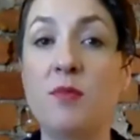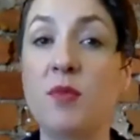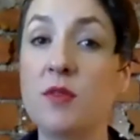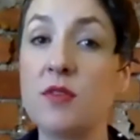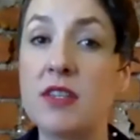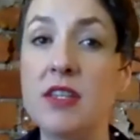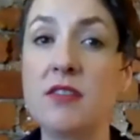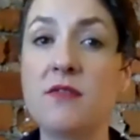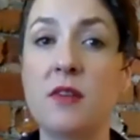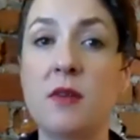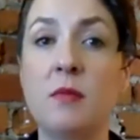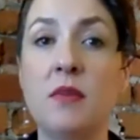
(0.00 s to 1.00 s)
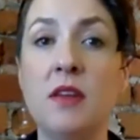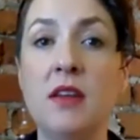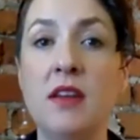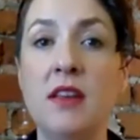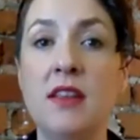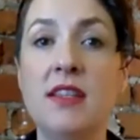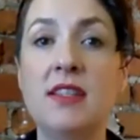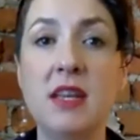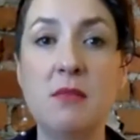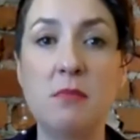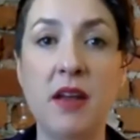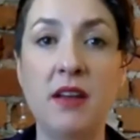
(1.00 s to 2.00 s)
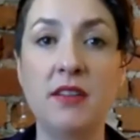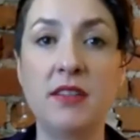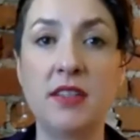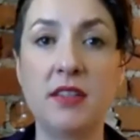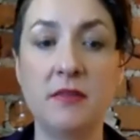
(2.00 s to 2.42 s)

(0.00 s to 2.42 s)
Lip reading: bruises from the seat belt